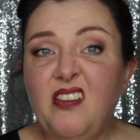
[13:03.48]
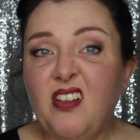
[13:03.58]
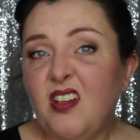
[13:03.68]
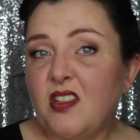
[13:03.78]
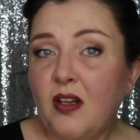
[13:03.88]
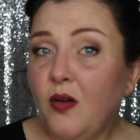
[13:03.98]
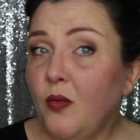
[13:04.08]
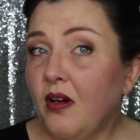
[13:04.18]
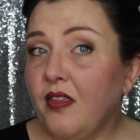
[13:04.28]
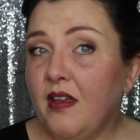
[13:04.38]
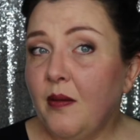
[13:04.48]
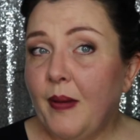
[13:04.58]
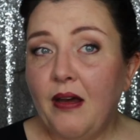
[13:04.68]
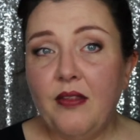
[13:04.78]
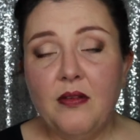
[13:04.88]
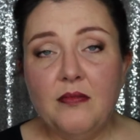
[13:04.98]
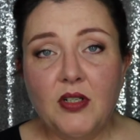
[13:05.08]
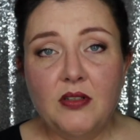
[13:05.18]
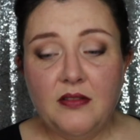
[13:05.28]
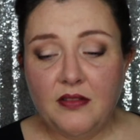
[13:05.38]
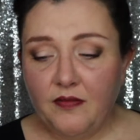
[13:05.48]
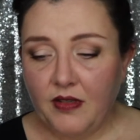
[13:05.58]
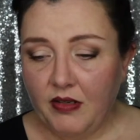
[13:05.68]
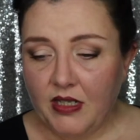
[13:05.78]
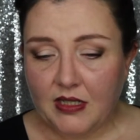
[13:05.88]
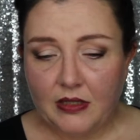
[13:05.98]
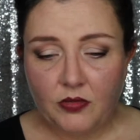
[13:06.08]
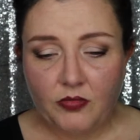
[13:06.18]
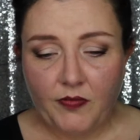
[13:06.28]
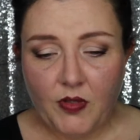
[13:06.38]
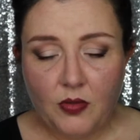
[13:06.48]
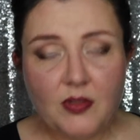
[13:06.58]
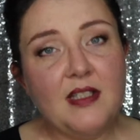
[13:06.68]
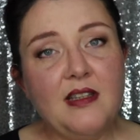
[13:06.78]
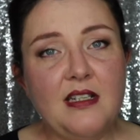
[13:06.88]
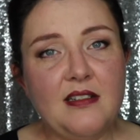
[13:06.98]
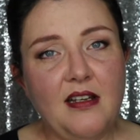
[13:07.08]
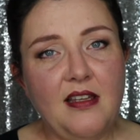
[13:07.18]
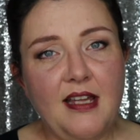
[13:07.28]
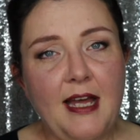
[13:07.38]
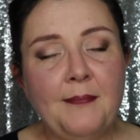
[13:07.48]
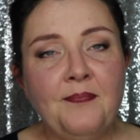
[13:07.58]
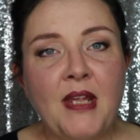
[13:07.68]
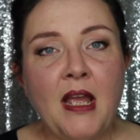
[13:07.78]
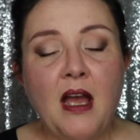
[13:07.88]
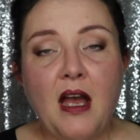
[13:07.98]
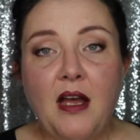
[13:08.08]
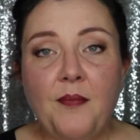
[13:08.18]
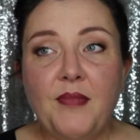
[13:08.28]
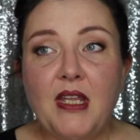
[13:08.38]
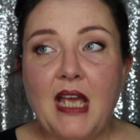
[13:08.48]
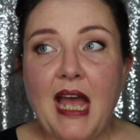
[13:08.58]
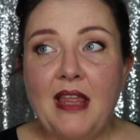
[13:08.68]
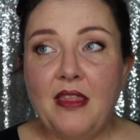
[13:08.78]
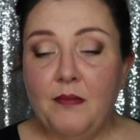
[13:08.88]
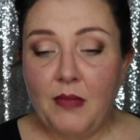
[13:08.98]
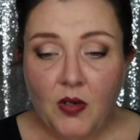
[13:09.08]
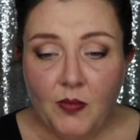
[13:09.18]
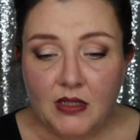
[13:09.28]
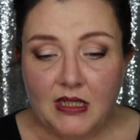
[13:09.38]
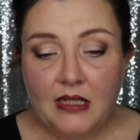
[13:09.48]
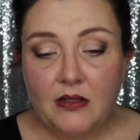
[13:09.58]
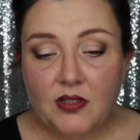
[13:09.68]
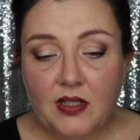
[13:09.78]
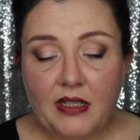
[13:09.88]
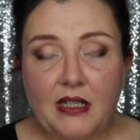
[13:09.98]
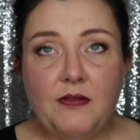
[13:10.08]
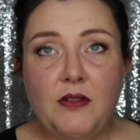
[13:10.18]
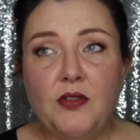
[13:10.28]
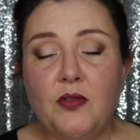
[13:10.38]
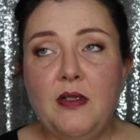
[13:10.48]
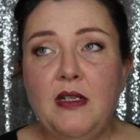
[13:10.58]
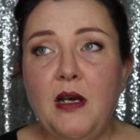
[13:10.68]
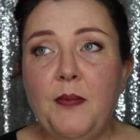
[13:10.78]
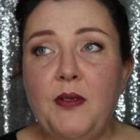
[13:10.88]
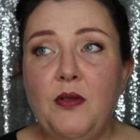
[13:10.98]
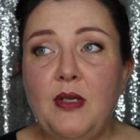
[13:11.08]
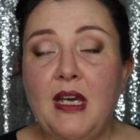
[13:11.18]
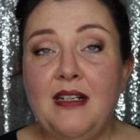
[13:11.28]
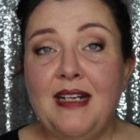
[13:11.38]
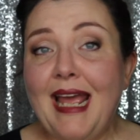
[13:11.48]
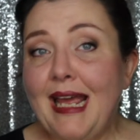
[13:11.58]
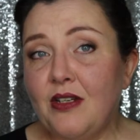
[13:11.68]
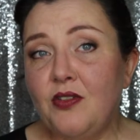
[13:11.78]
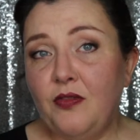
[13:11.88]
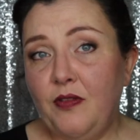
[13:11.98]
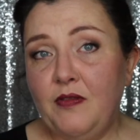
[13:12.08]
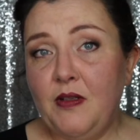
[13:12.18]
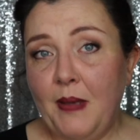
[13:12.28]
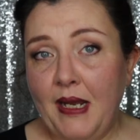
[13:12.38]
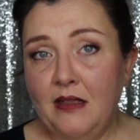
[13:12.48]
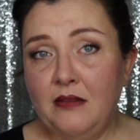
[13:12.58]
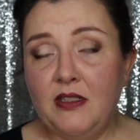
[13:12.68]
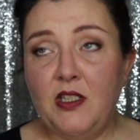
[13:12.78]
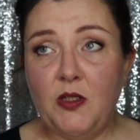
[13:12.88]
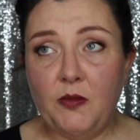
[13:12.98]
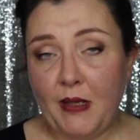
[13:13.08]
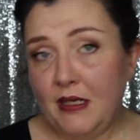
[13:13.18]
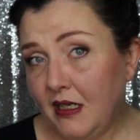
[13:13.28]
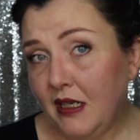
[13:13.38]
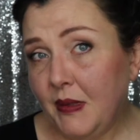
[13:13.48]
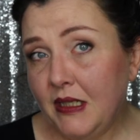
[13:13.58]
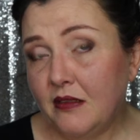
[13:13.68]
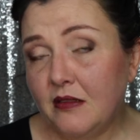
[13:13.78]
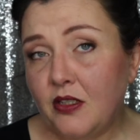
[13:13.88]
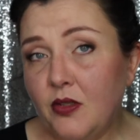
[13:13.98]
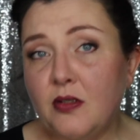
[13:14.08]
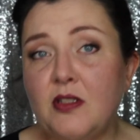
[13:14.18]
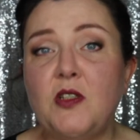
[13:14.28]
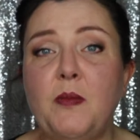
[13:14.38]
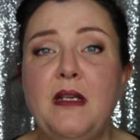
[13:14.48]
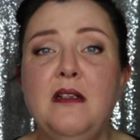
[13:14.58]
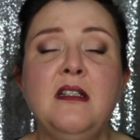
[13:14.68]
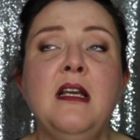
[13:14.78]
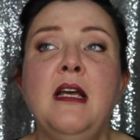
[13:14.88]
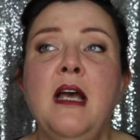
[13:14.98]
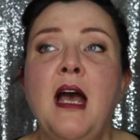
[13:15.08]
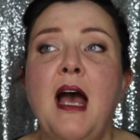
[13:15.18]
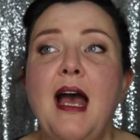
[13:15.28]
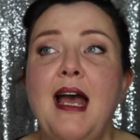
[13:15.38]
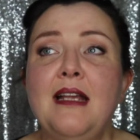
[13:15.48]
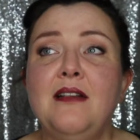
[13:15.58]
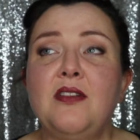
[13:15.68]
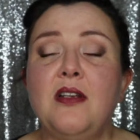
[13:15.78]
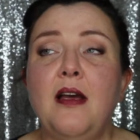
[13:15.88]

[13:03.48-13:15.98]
you guys know what I think about them on various little reviews and things like that. At the moment, it looks like if you join up, you get an extra £50 spending limit that you can spend. And